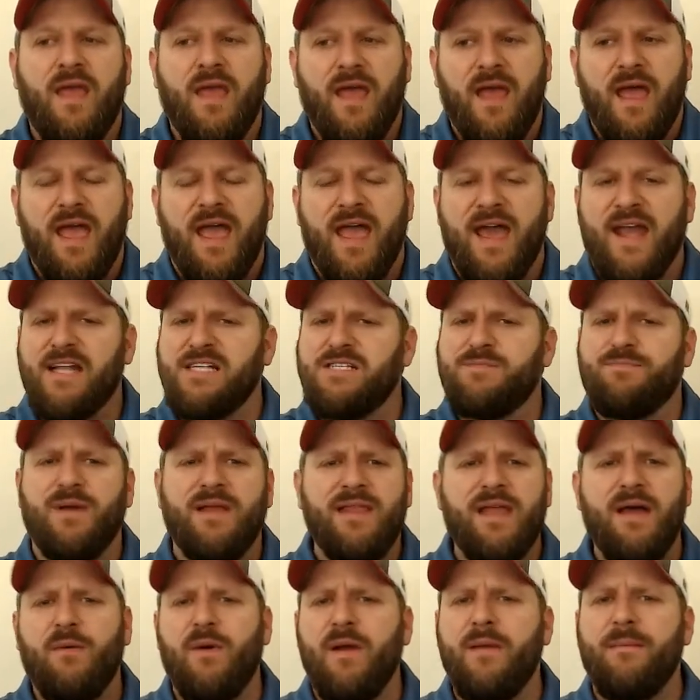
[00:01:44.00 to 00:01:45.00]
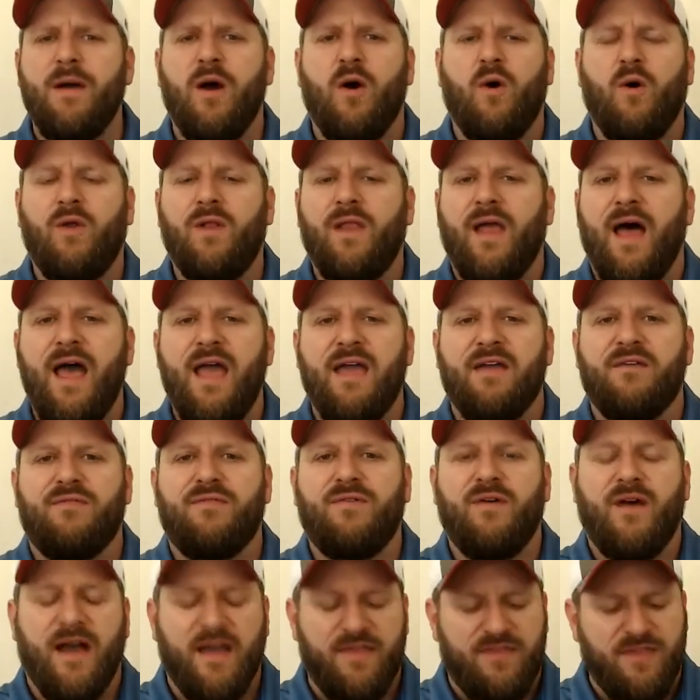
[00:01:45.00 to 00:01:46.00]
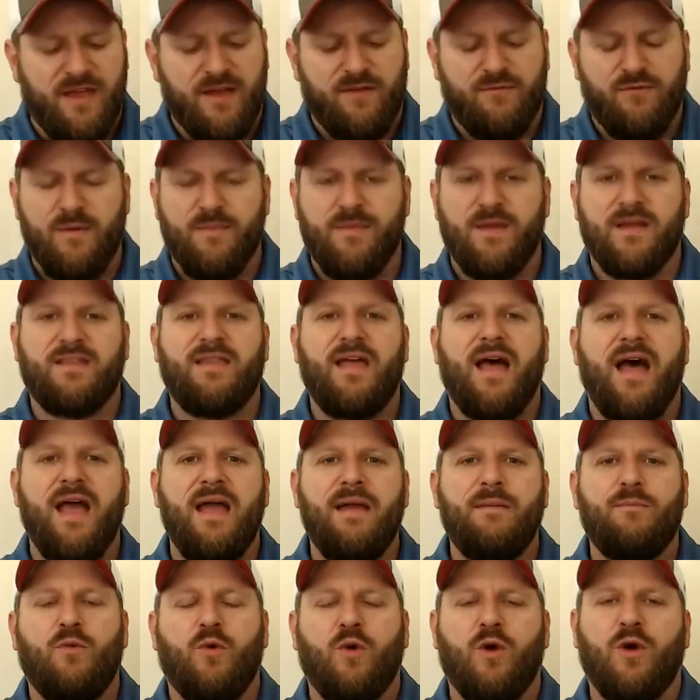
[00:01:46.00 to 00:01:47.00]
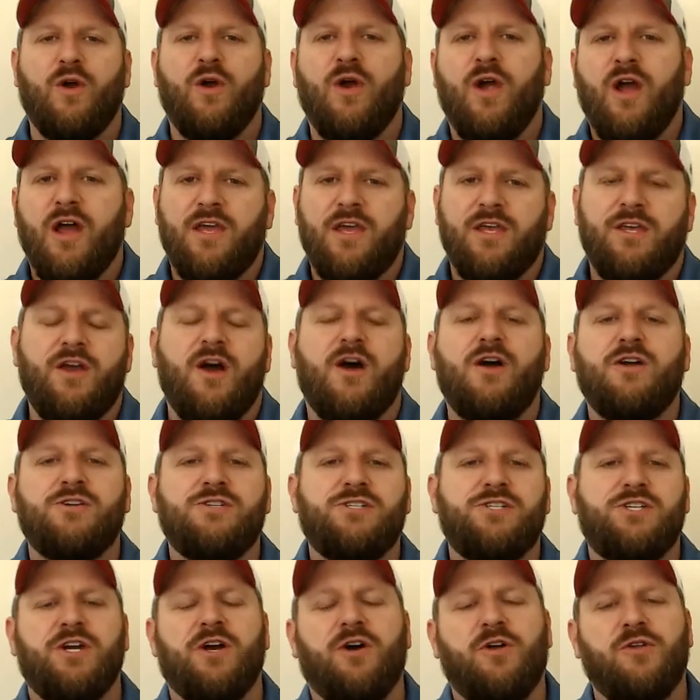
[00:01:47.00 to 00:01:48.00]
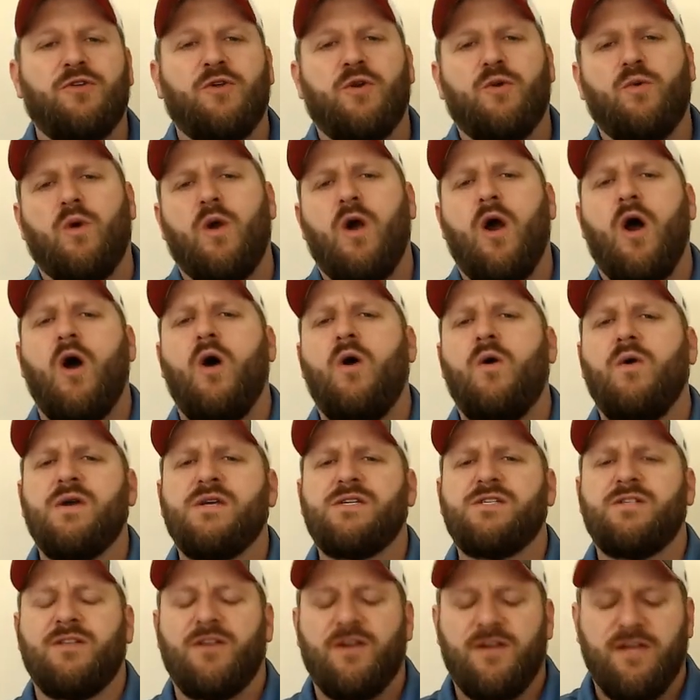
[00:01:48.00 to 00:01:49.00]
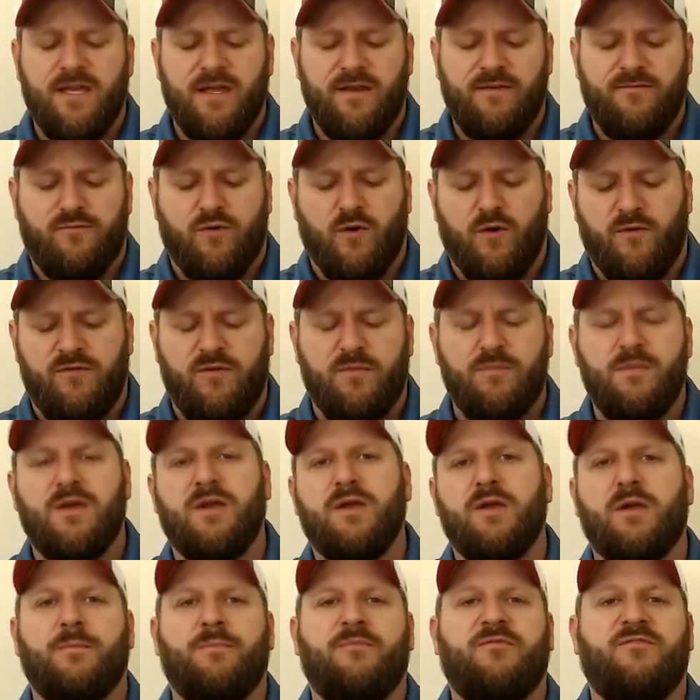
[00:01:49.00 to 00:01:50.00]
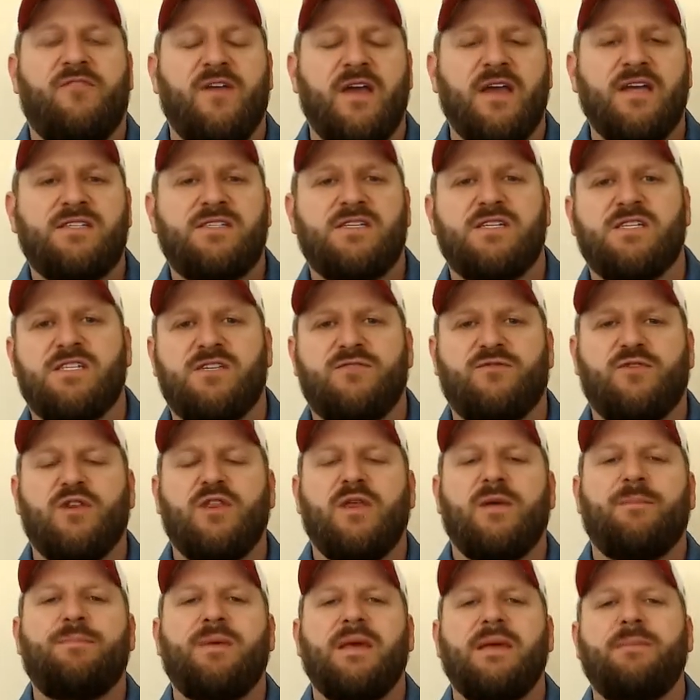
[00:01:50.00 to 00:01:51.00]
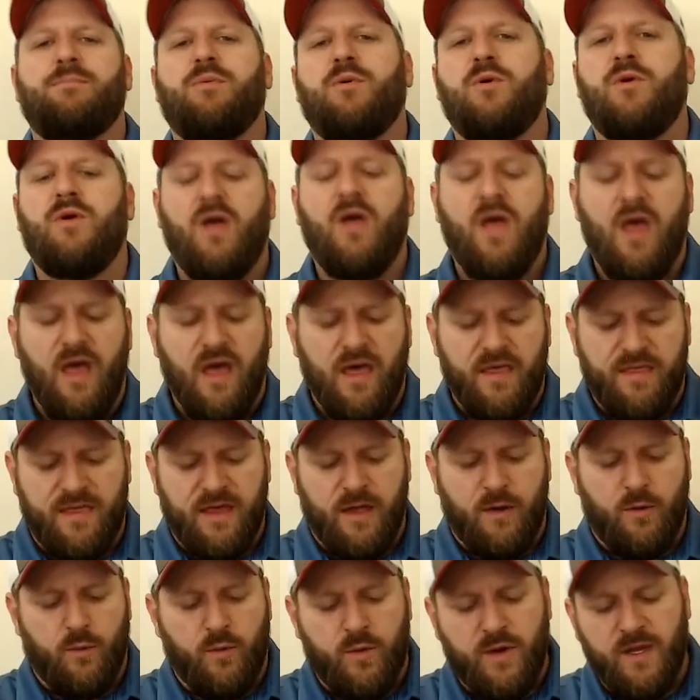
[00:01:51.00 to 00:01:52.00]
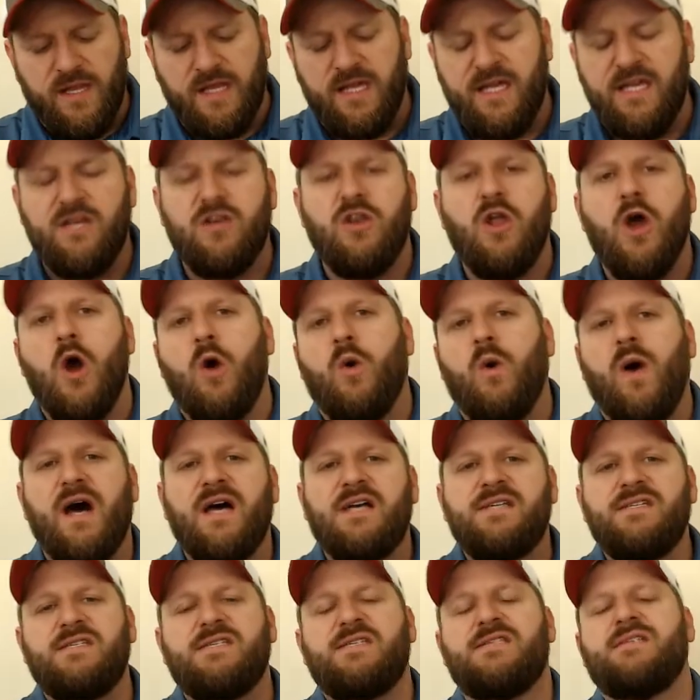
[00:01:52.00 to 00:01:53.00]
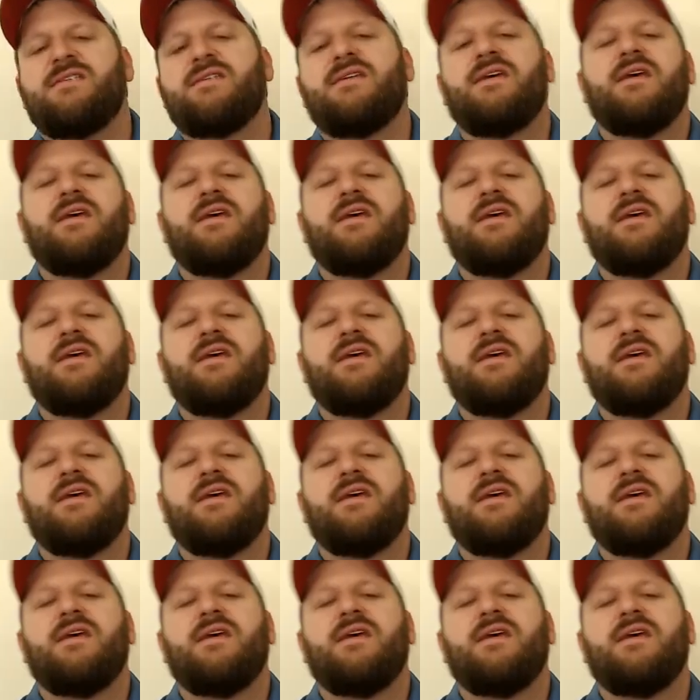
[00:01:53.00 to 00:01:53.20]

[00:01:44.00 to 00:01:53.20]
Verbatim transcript: And it's been that way my whole life. I think from the time we're young children, we're always looking for familiar faces, for the people that really know us